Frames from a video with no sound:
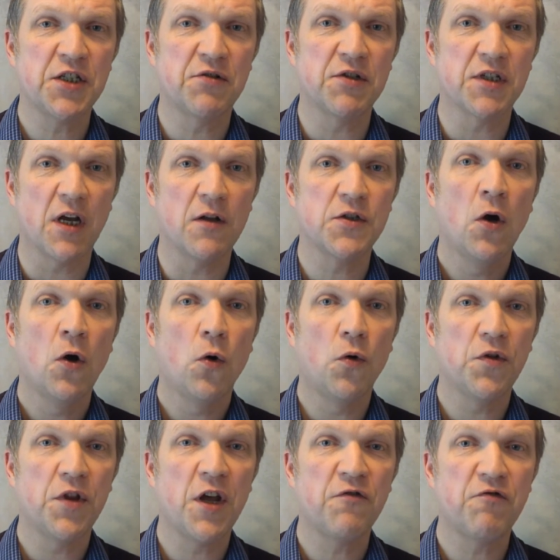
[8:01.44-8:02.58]
results or
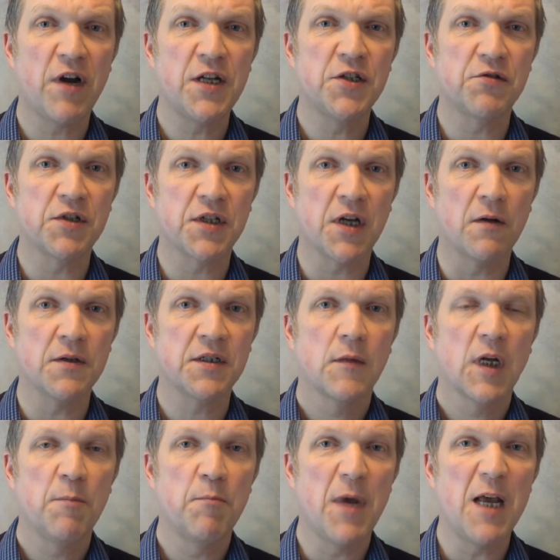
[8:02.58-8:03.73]
their friends' results,
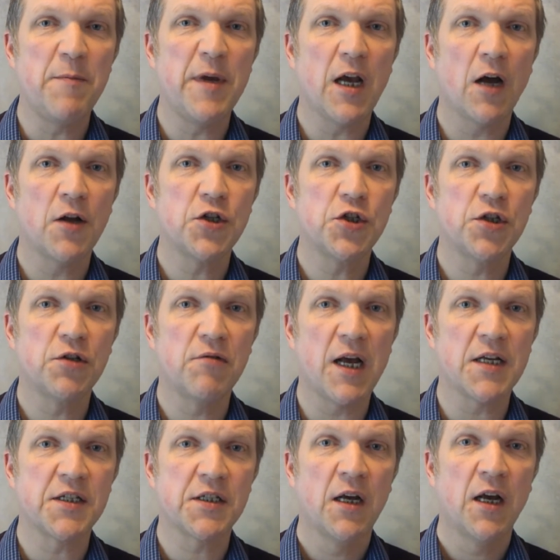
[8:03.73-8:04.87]
maybe under
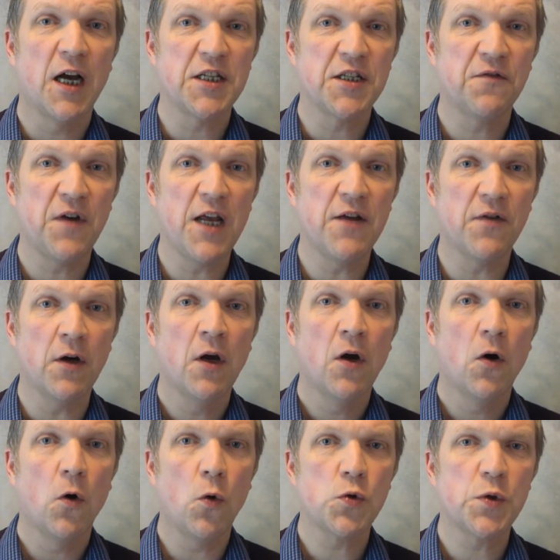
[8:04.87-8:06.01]
duress, as a favour,
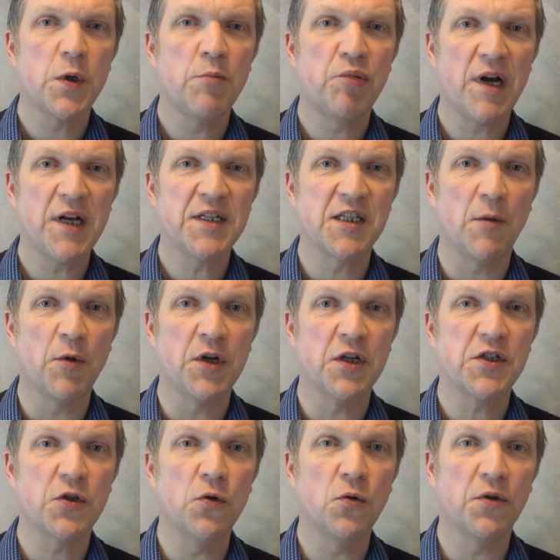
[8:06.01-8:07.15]
or to impress someone at
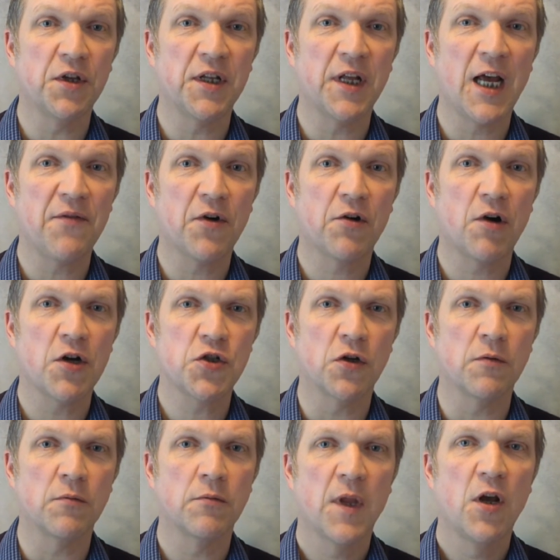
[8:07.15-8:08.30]
school that they have a crush
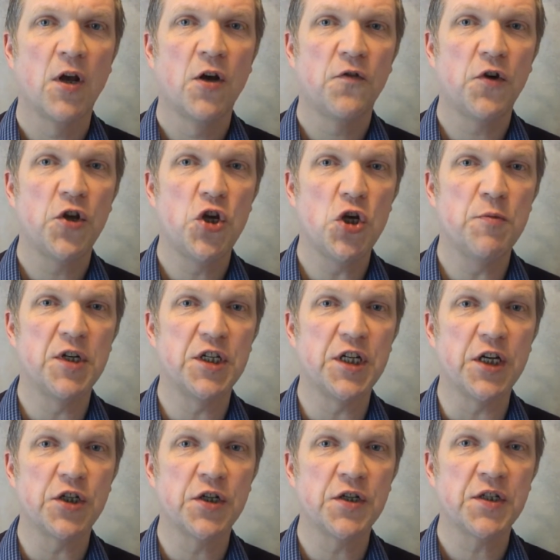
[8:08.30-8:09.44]
on. For human
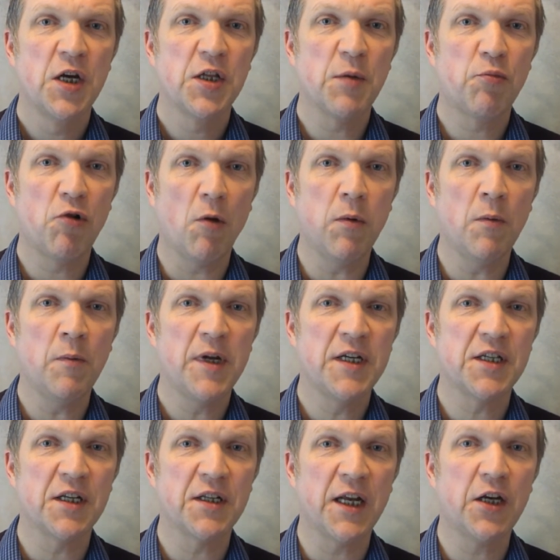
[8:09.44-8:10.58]
teachers, the problem is
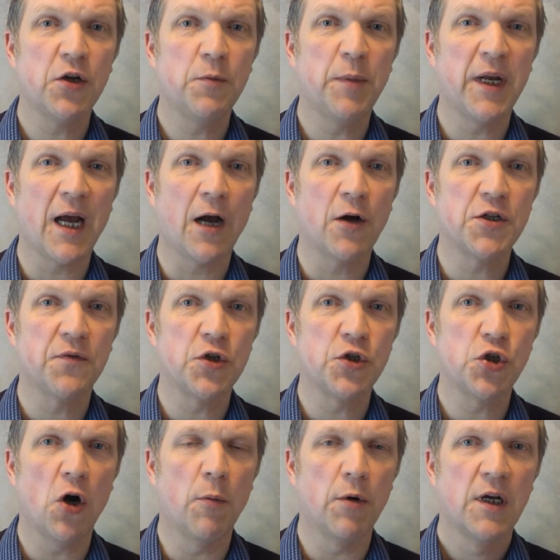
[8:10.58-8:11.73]
that they could be out of a
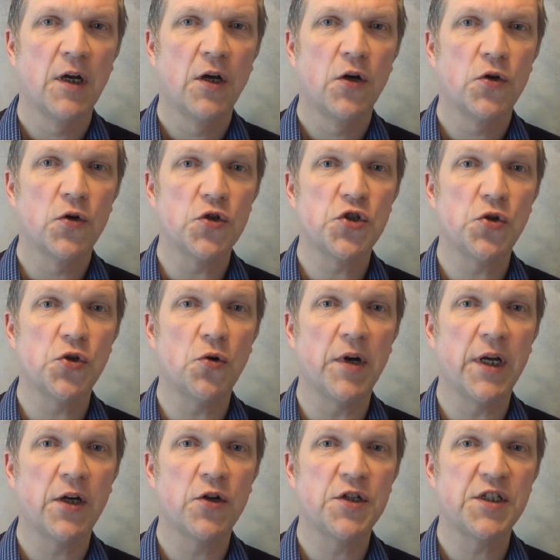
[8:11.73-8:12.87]
job. Your story
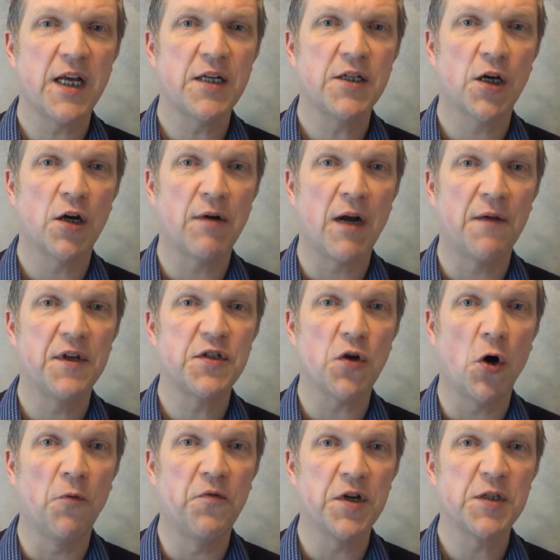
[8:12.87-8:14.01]
could centre around this
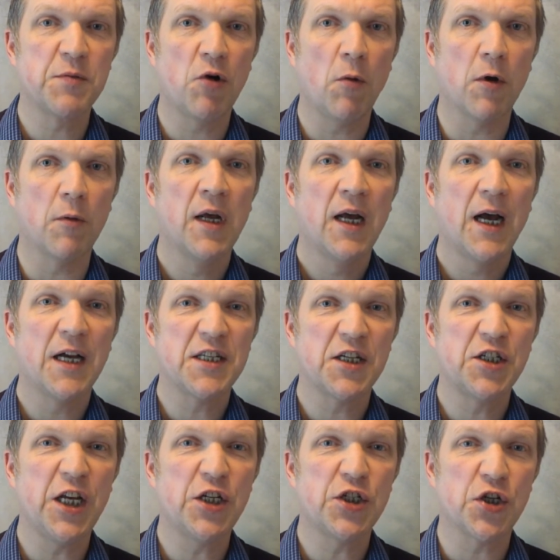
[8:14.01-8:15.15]
obvious problem, as a
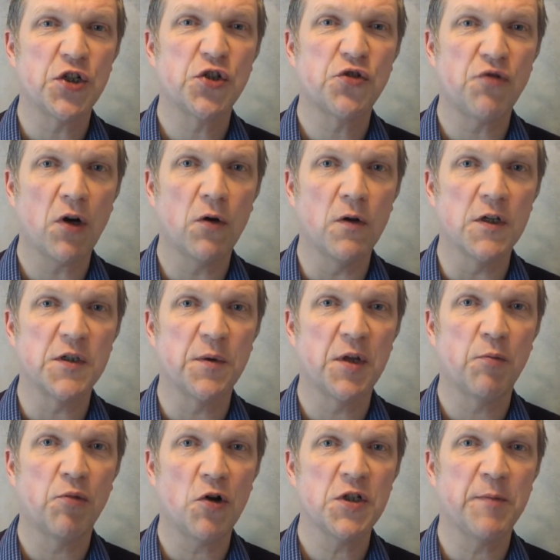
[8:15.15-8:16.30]
teacher struggles with the
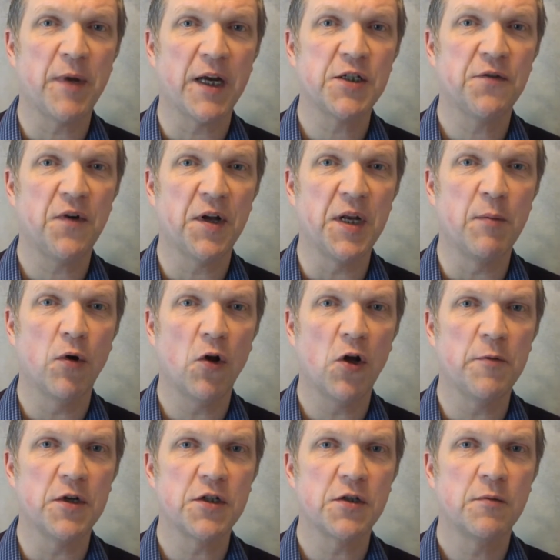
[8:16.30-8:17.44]
prospect of
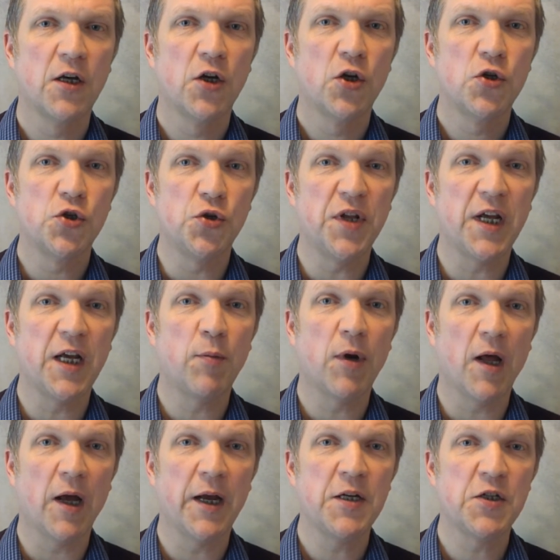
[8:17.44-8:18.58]
unemployment. Do they
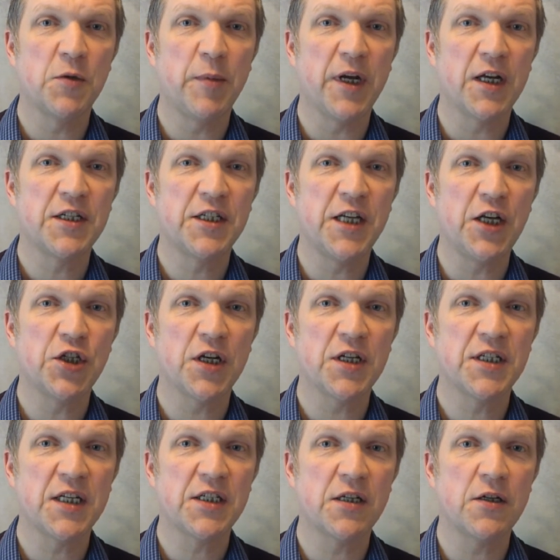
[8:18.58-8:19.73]
apply to be a teacher
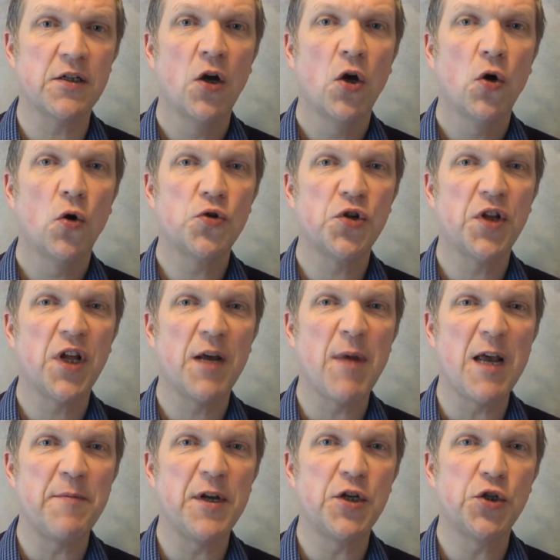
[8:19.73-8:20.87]
assistant, or do they
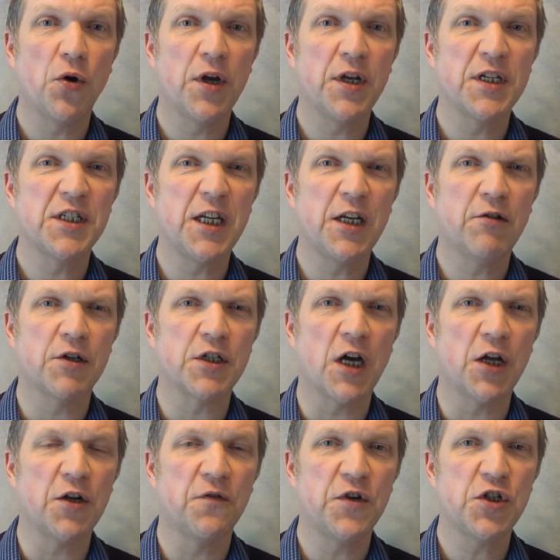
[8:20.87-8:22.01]
maybe join a secret
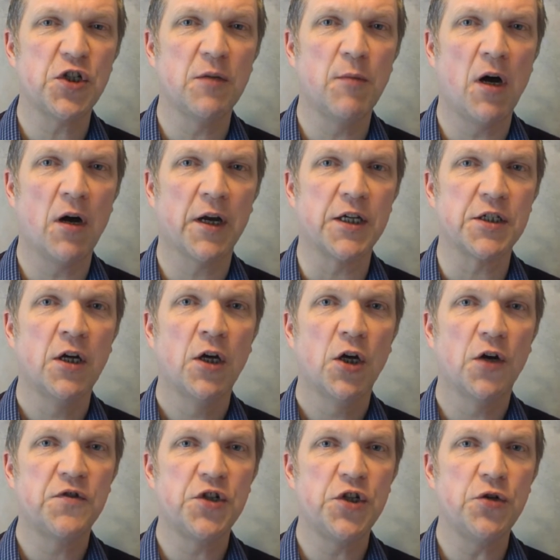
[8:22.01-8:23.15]
unofficial market
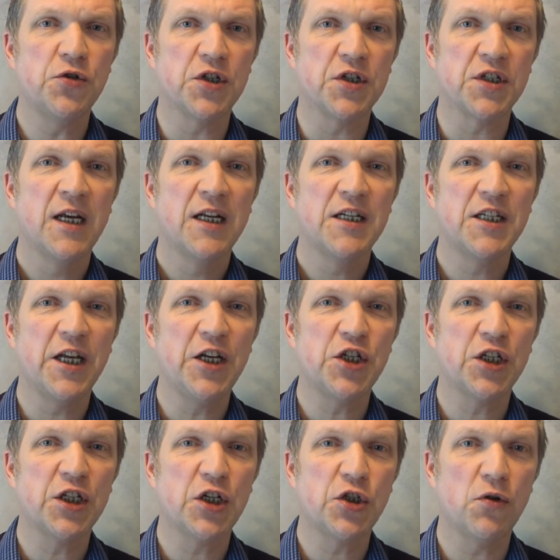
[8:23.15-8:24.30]
of tutors teaching
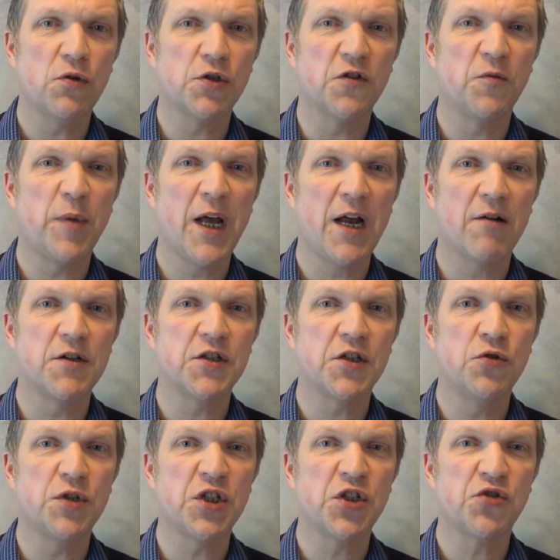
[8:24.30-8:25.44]
the children of parents who
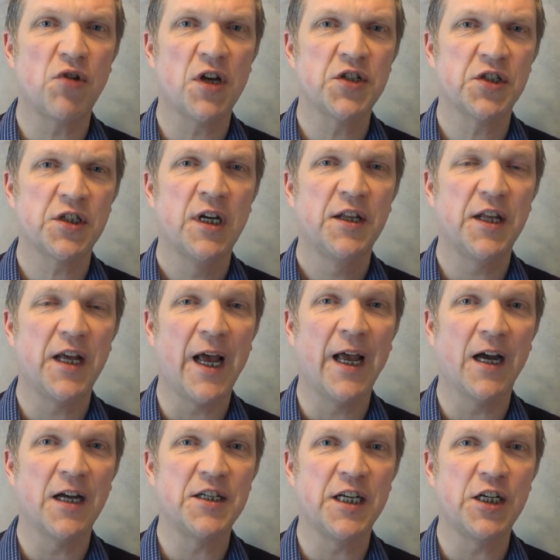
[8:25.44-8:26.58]
distrust the
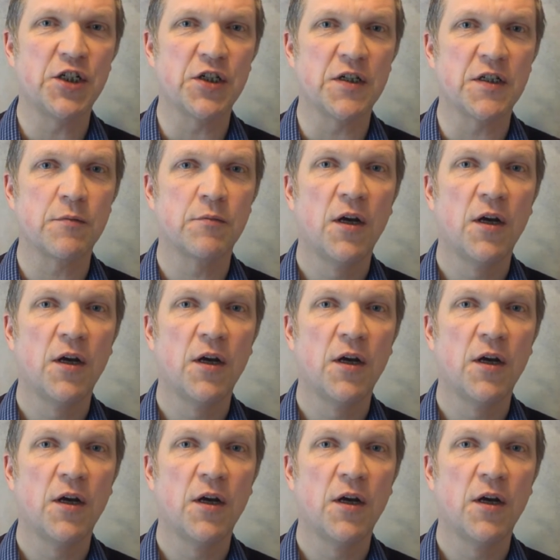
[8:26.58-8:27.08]
AI teachers?